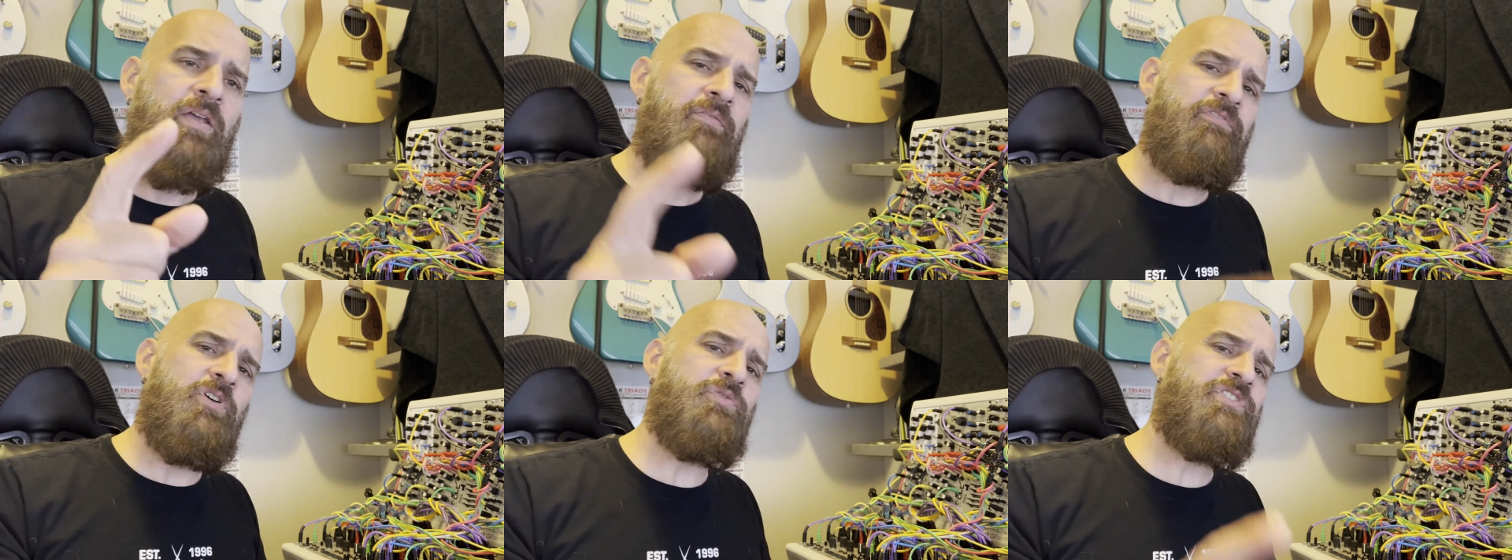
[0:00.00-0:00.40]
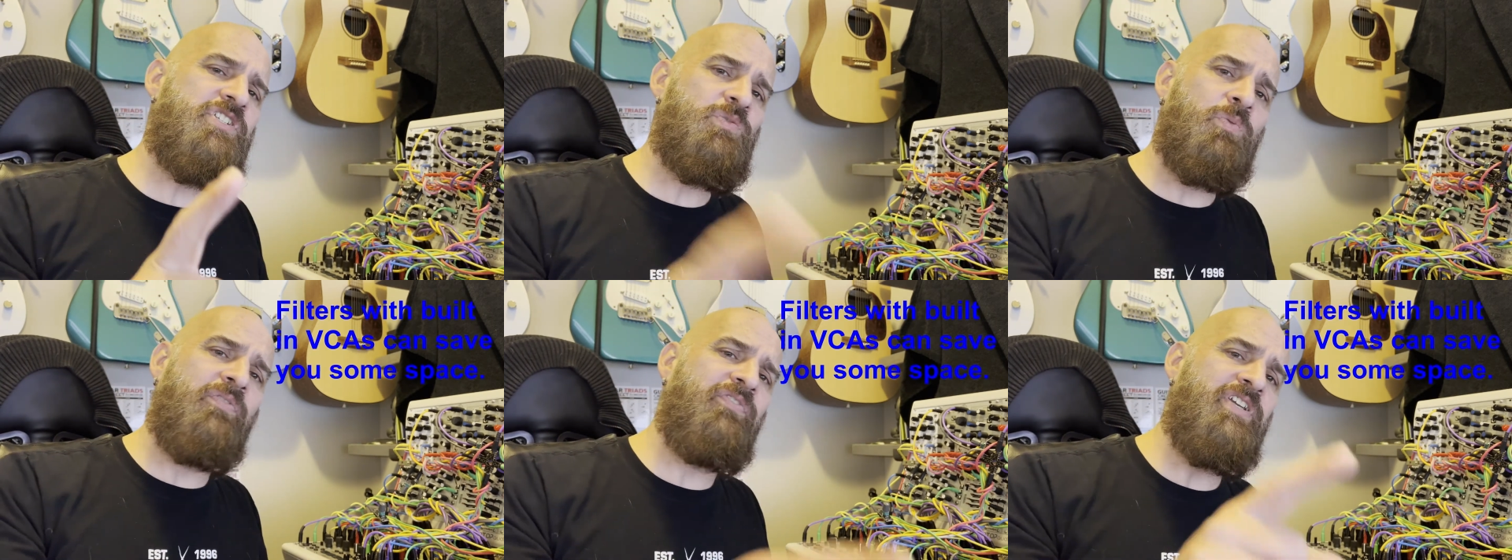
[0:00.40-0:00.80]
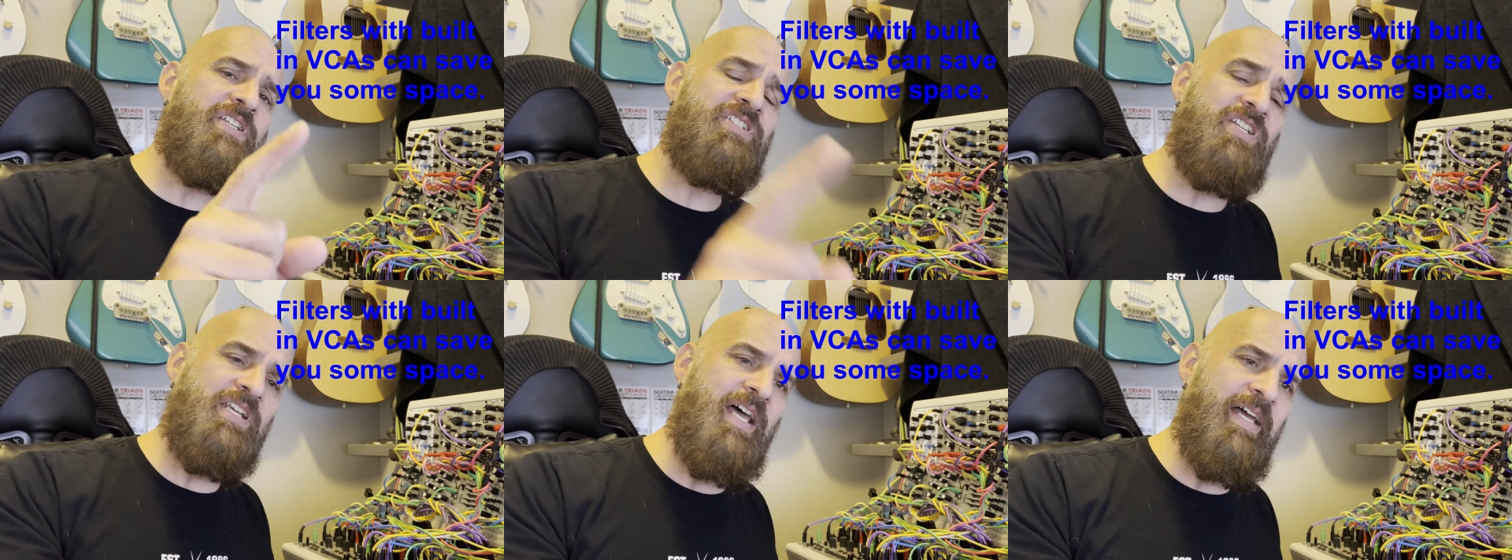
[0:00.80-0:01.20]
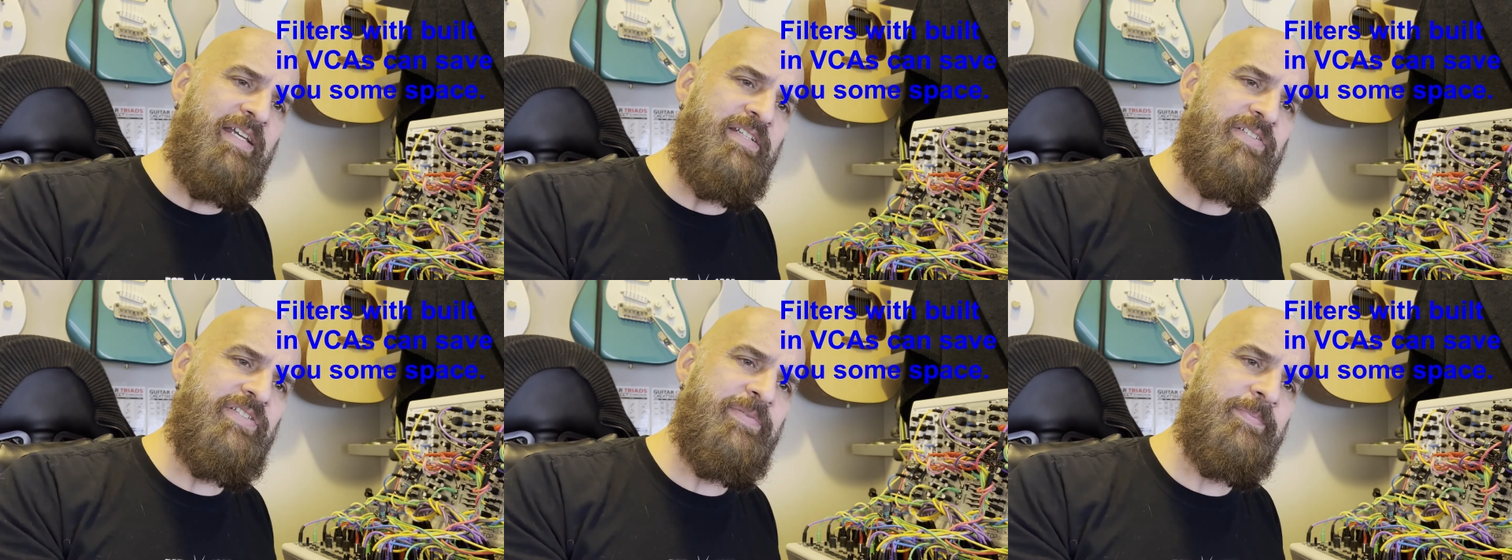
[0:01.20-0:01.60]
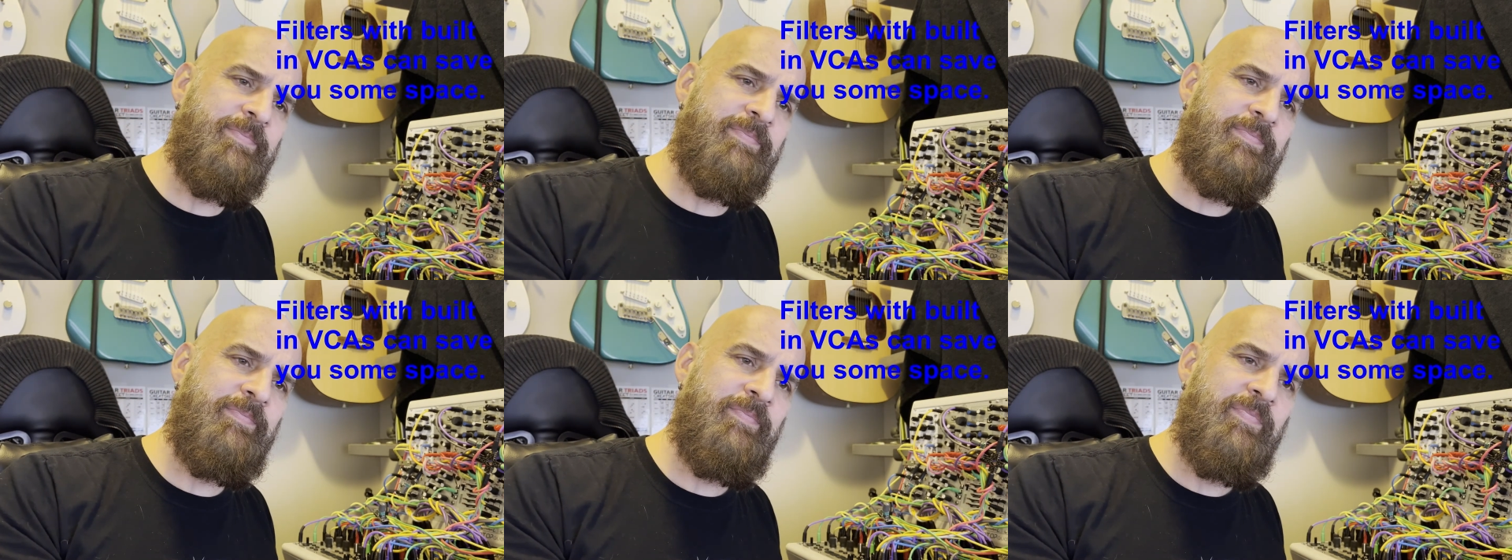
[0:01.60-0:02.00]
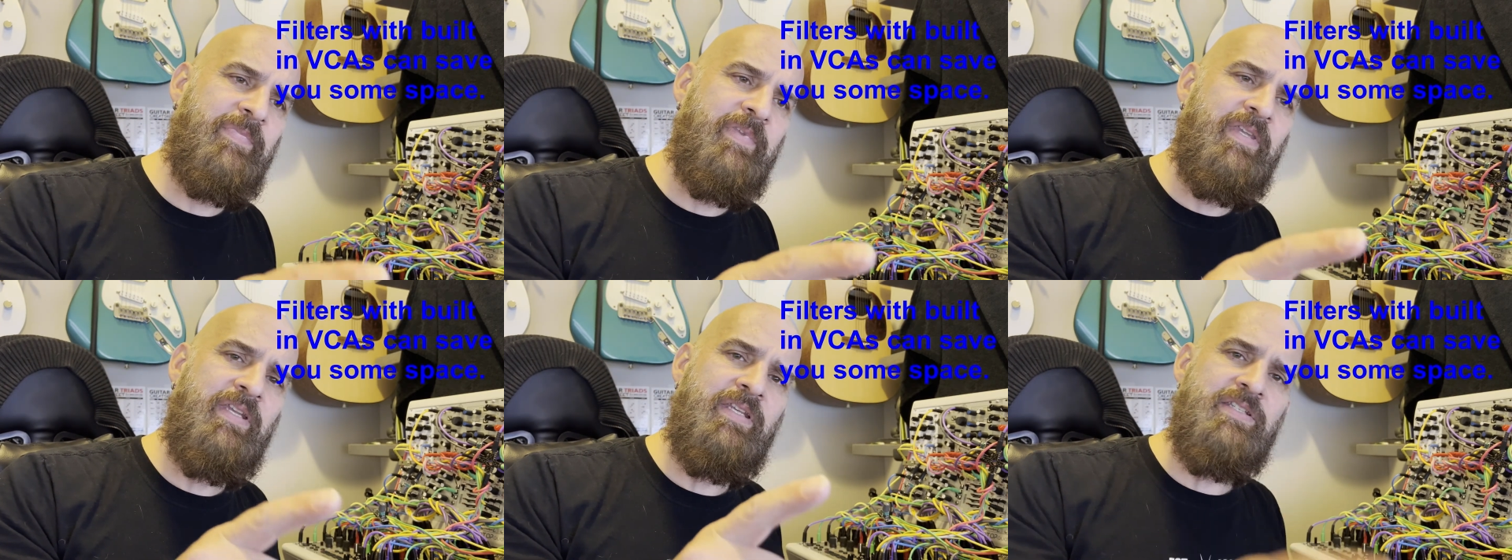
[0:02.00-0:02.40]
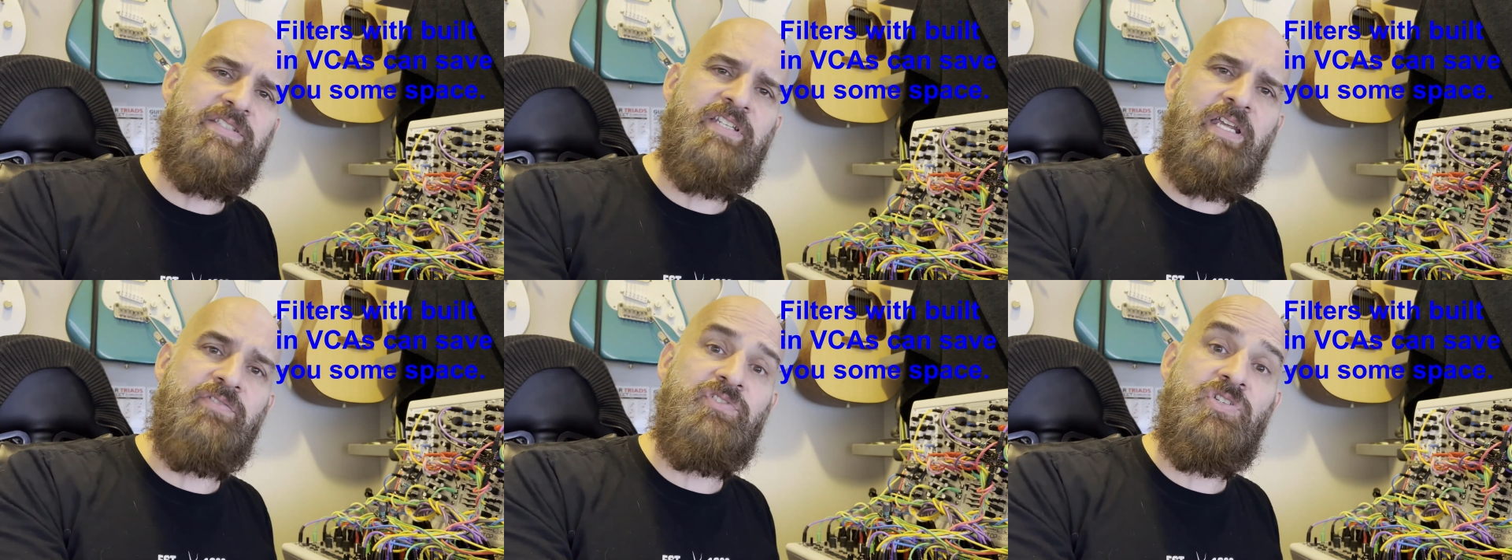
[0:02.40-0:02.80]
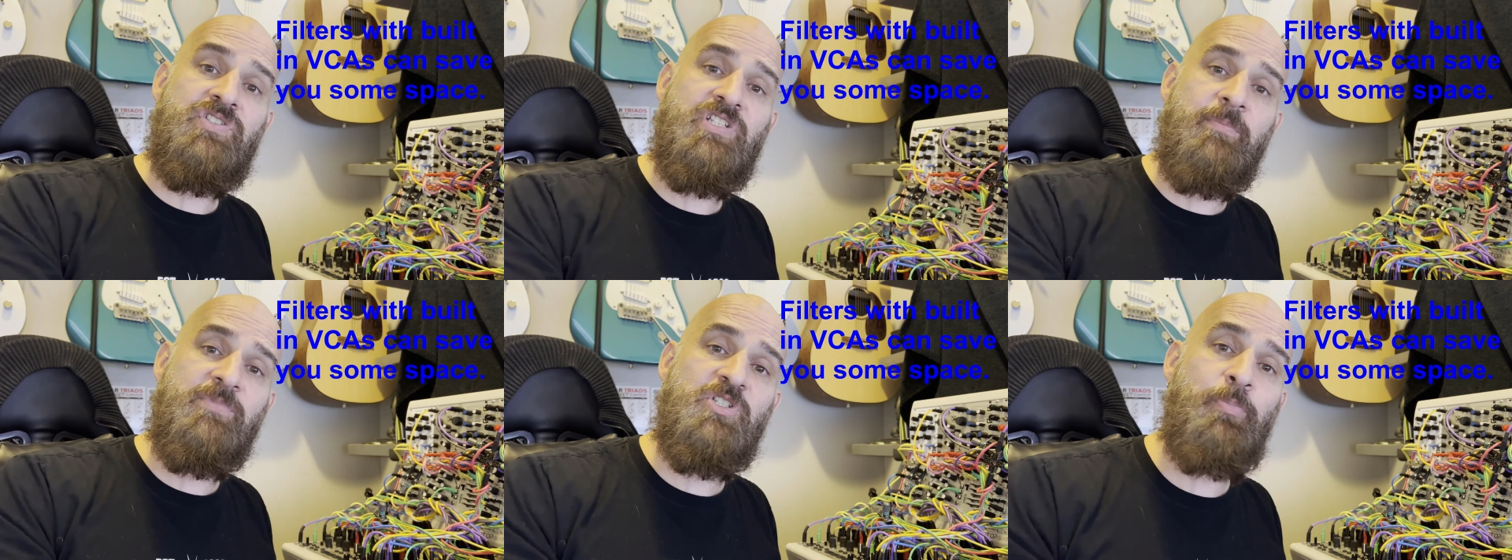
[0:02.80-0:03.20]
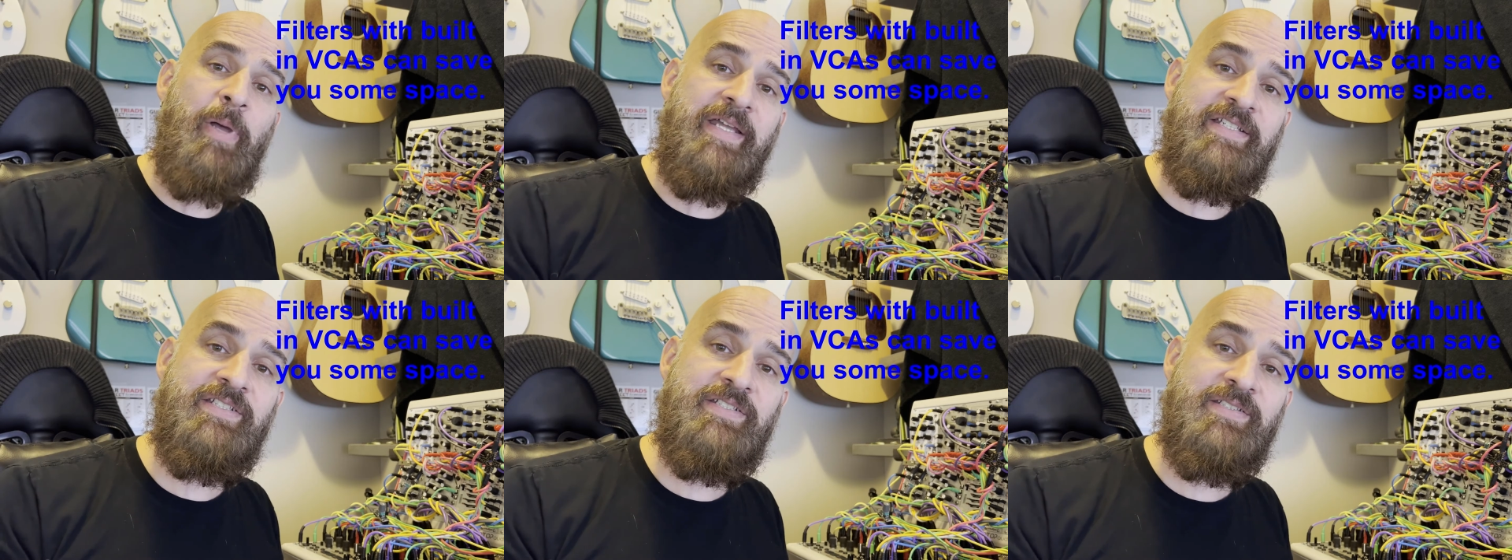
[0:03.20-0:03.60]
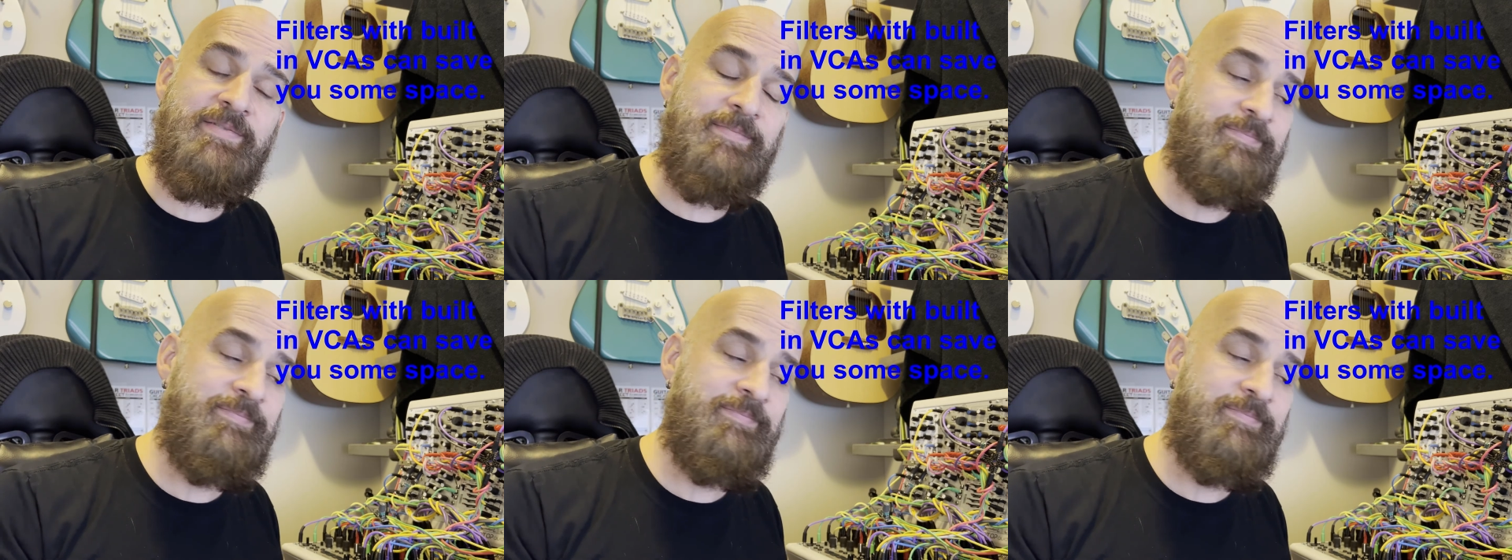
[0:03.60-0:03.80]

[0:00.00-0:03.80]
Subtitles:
Filters with VCAs can save you some space.